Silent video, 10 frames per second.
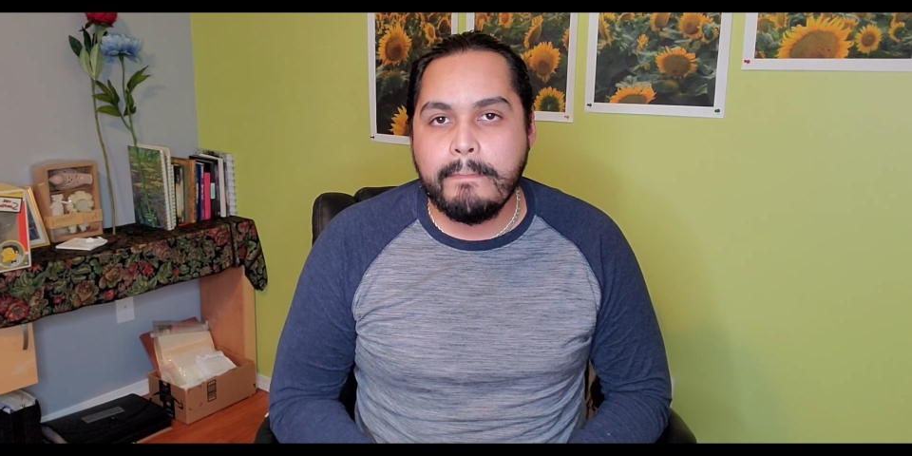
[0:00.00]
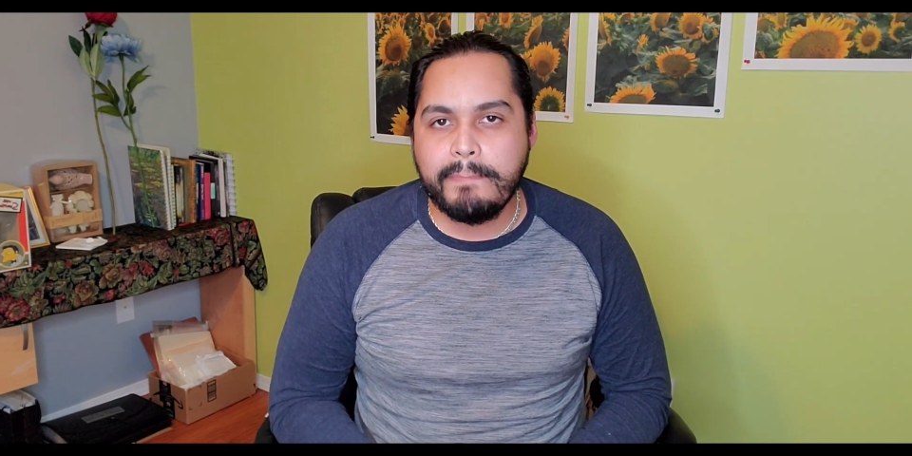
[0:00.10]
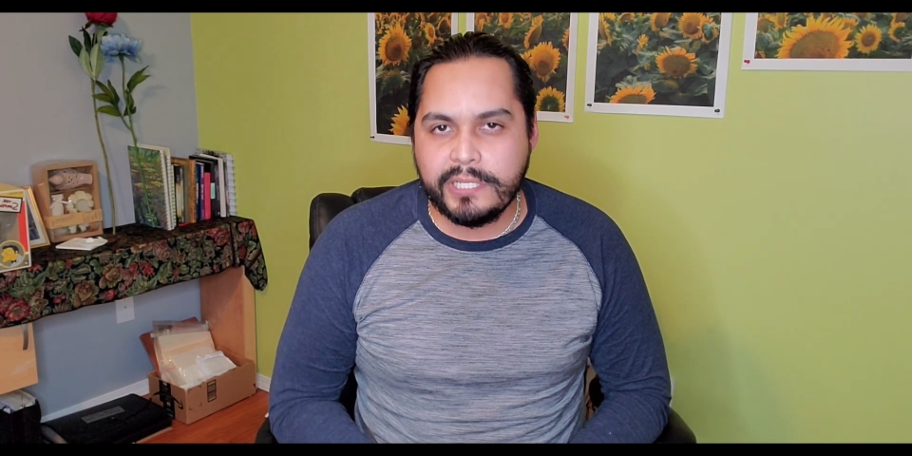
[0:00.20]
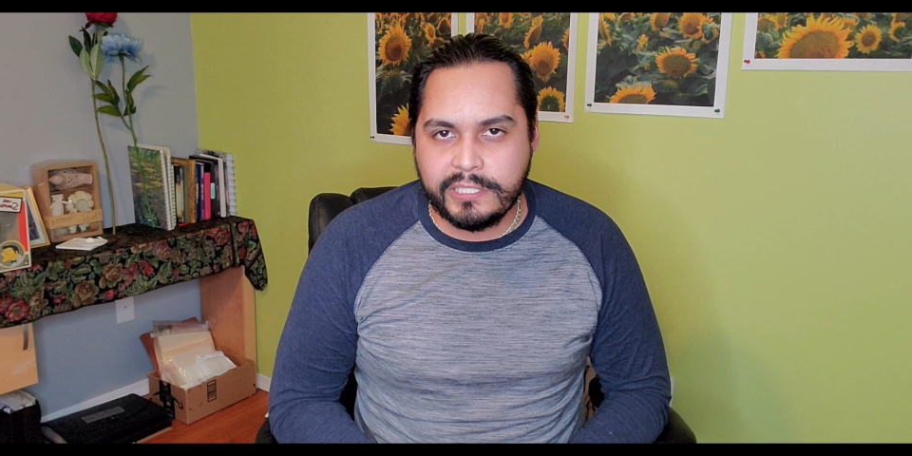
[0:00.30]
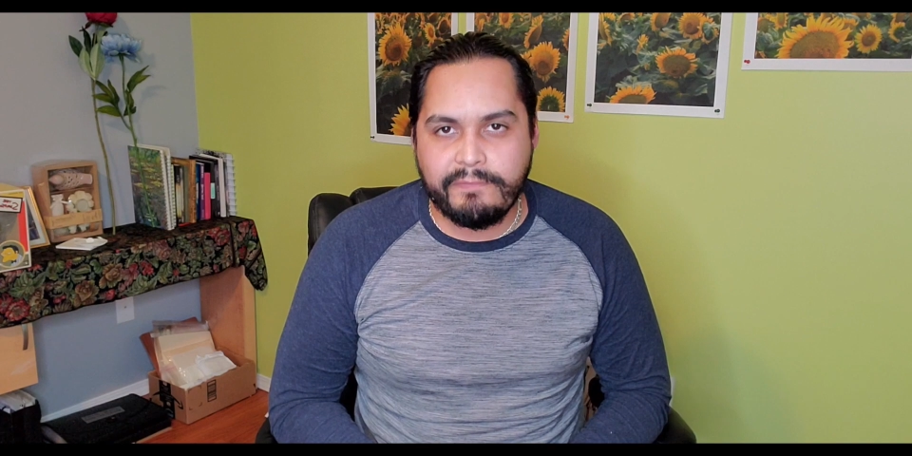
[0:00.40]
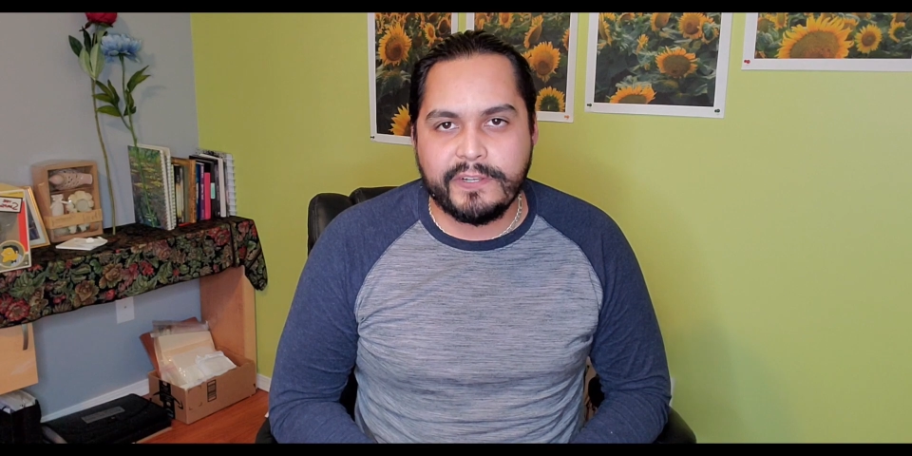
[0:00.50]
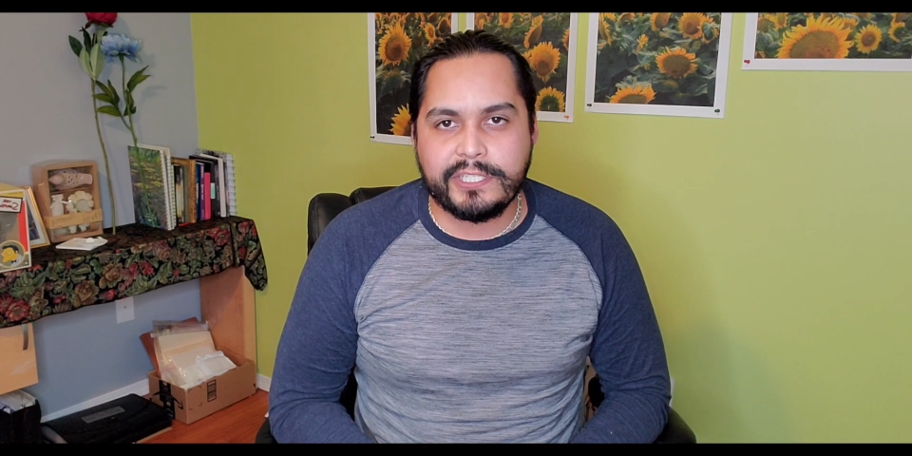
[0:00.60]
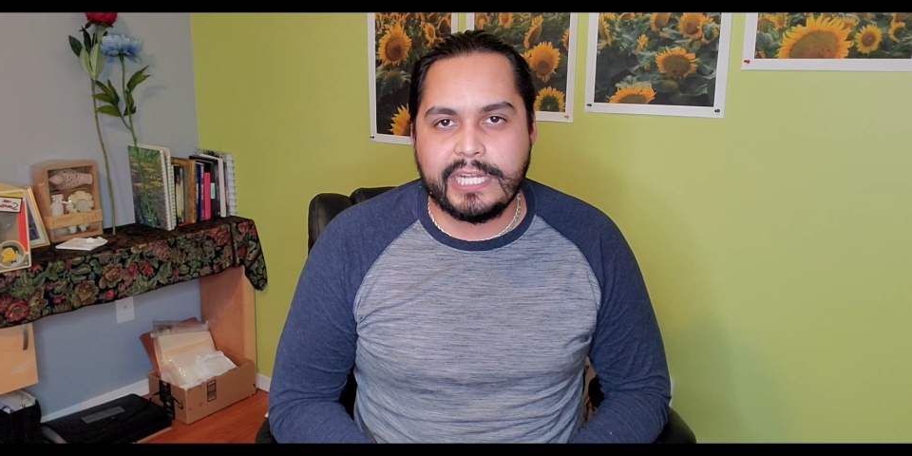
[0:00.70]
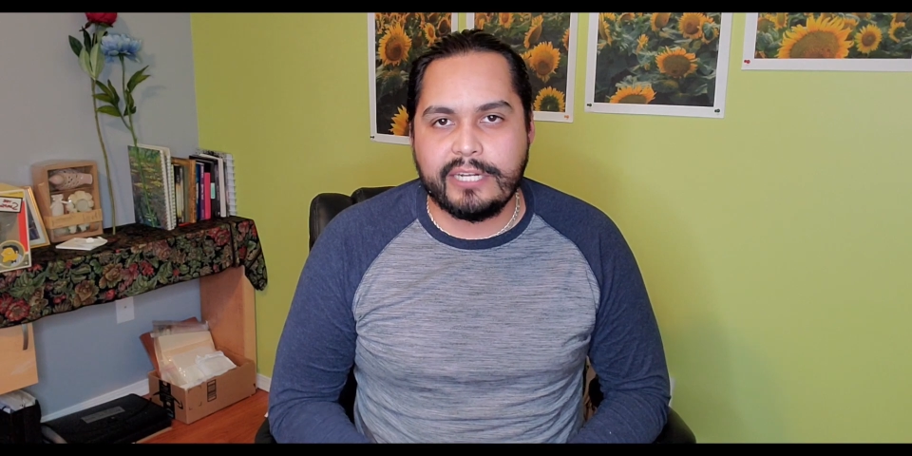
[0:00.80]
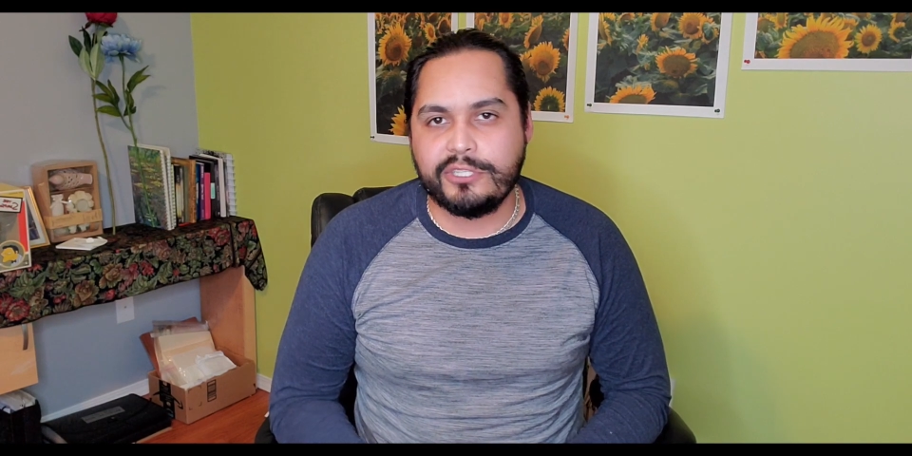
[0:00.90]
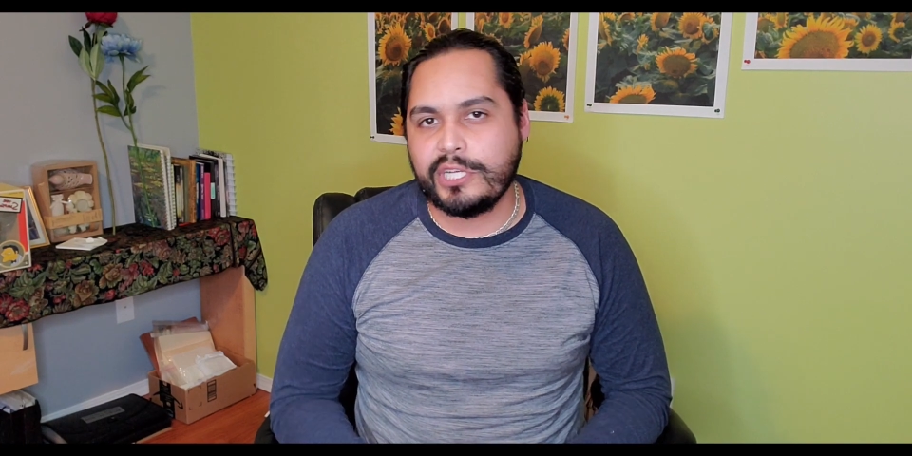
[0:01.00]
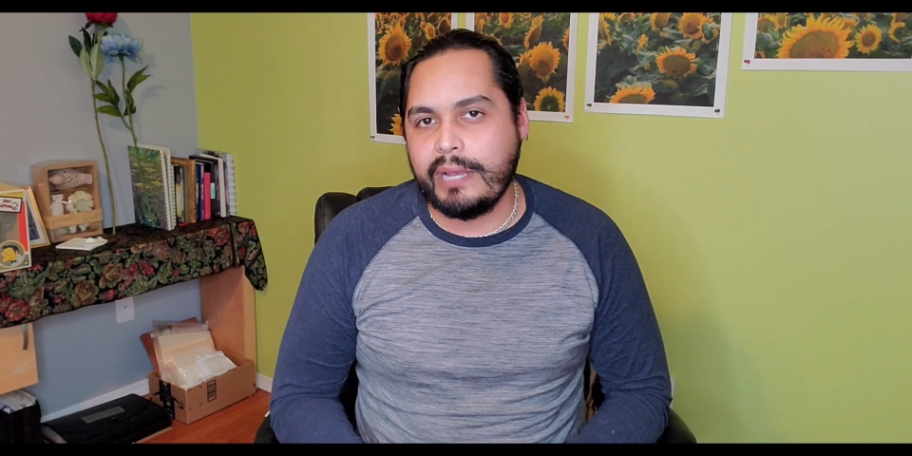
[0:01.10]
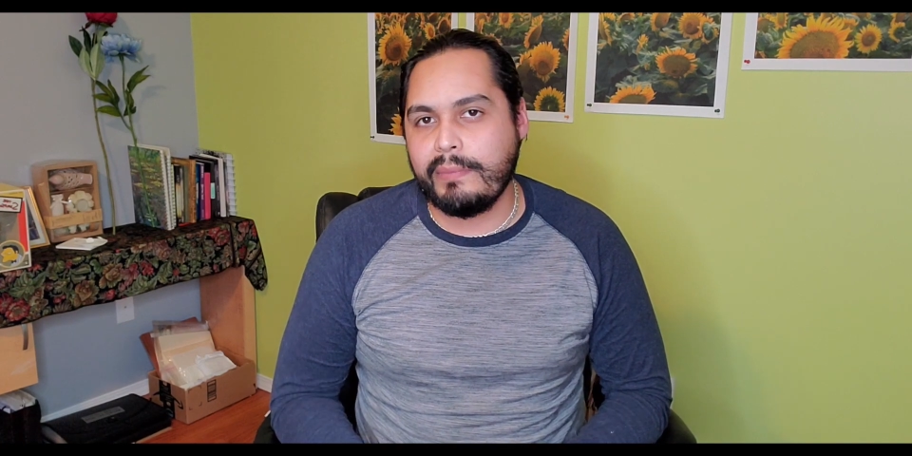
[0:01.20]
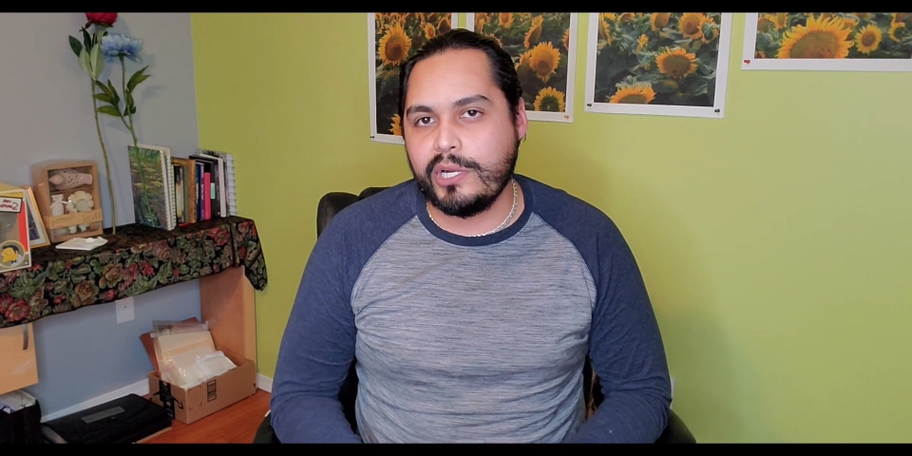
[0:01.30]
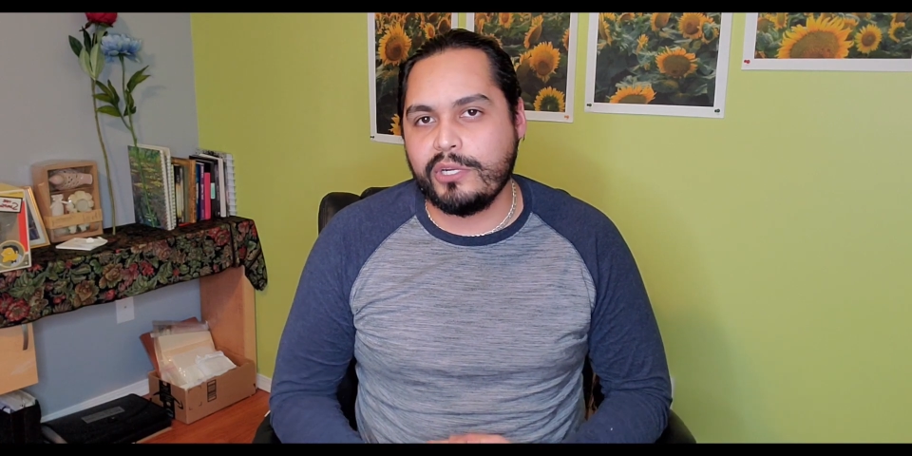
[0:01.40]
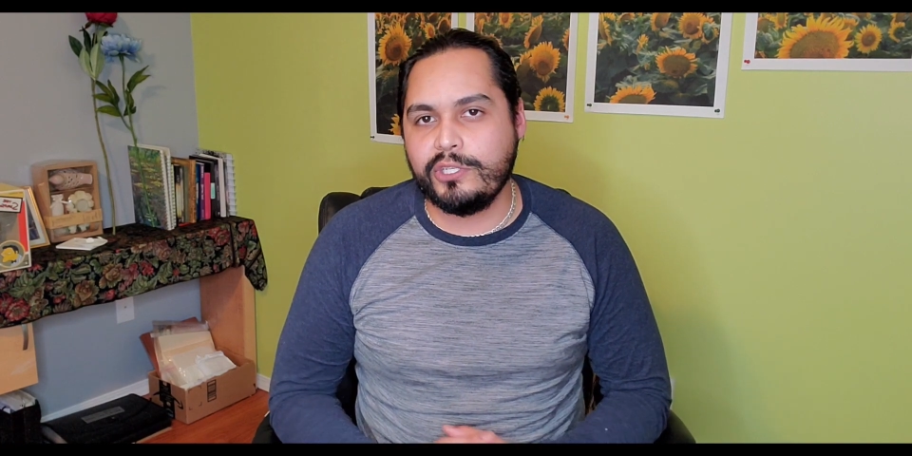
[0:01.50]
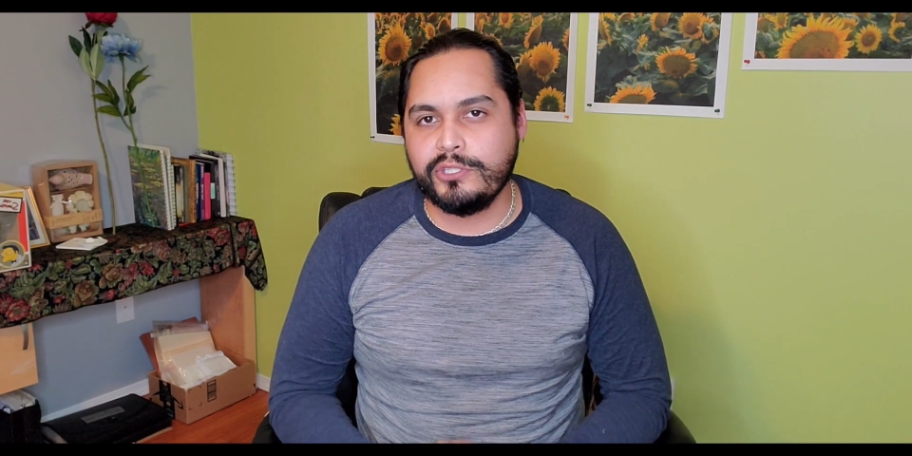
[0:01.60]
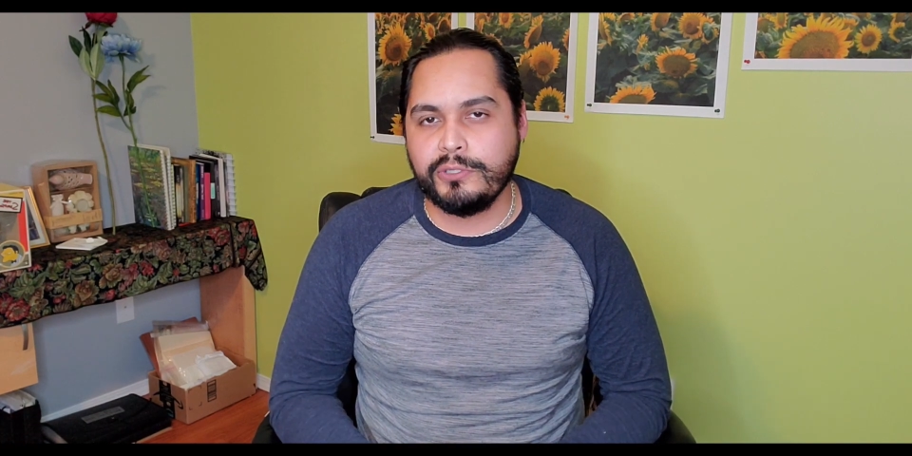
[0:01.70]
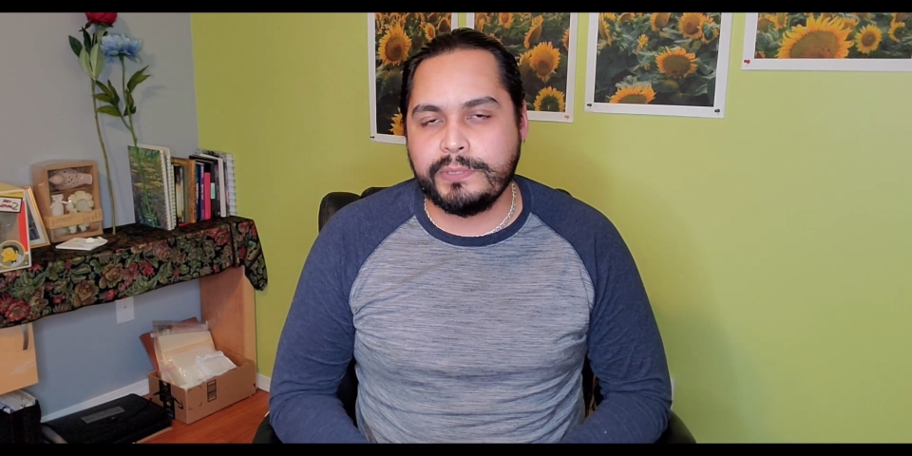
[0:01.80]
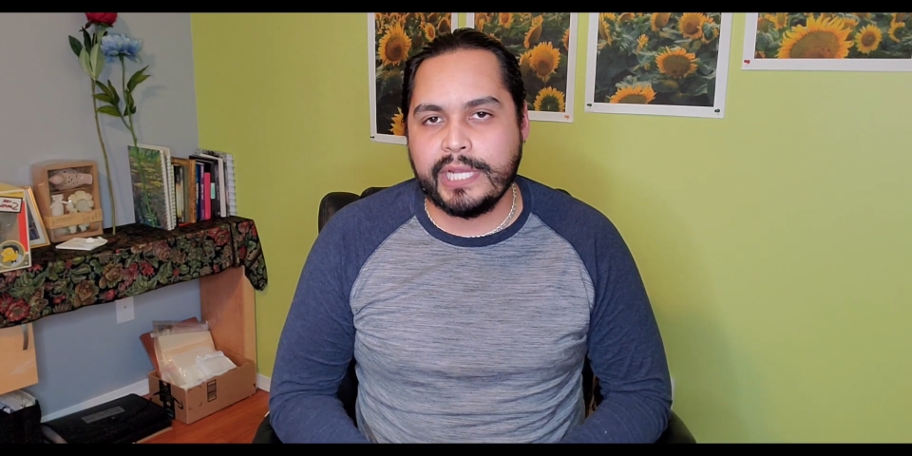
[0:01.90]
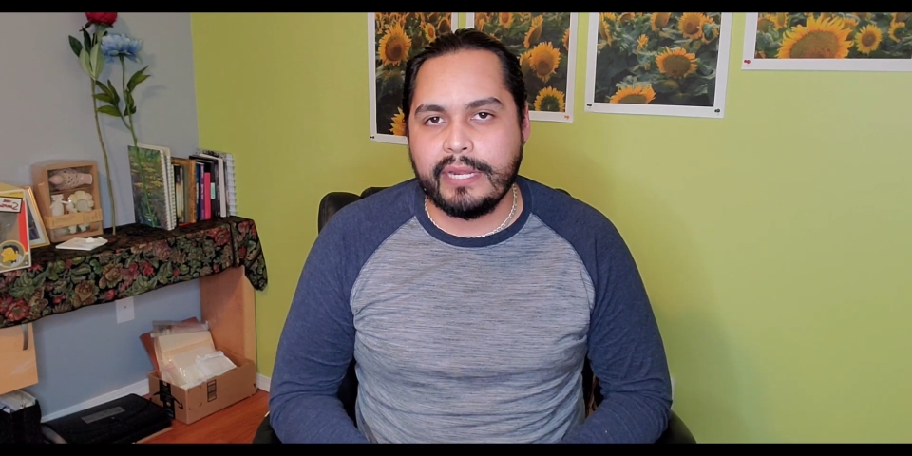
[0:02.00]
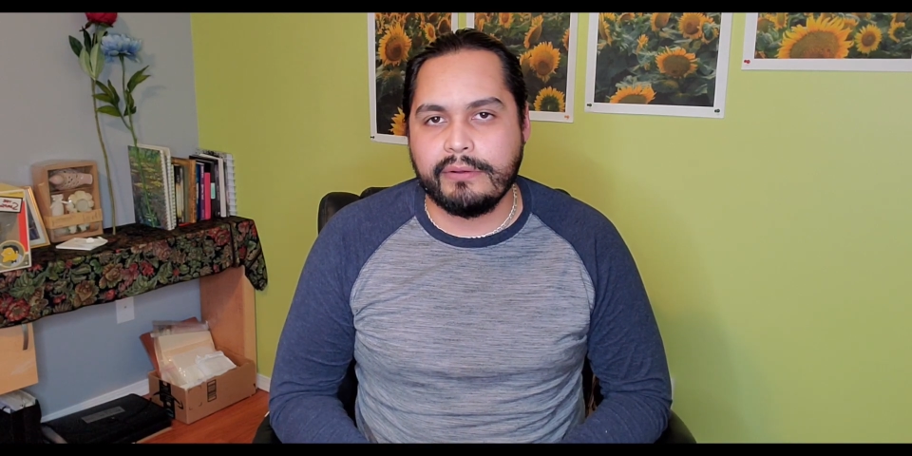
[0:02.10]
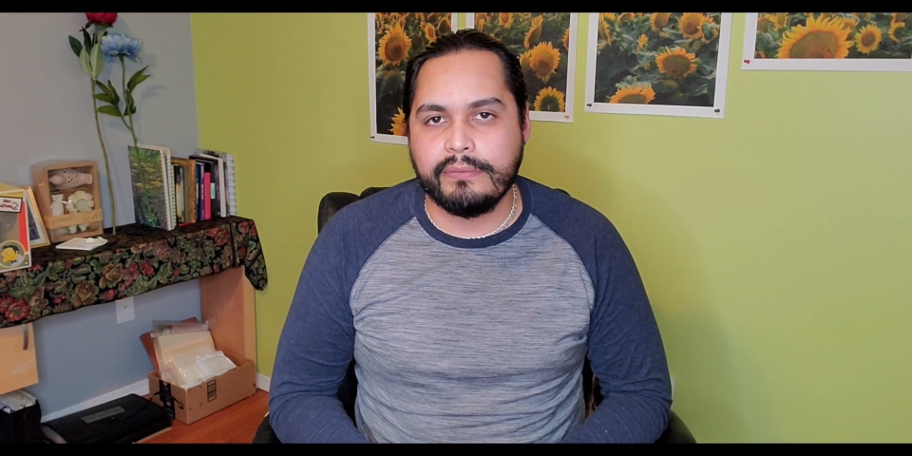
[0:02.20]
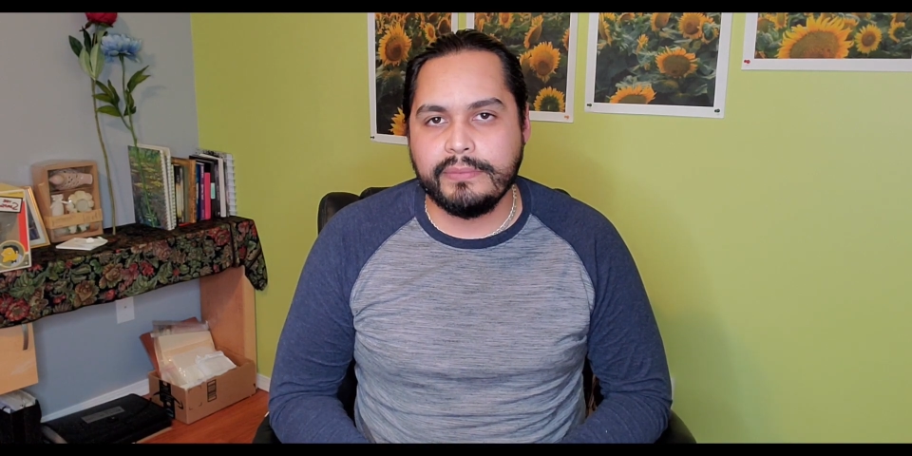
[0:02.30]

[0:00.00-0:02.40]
Pacific Standard Time on our YouTube channel.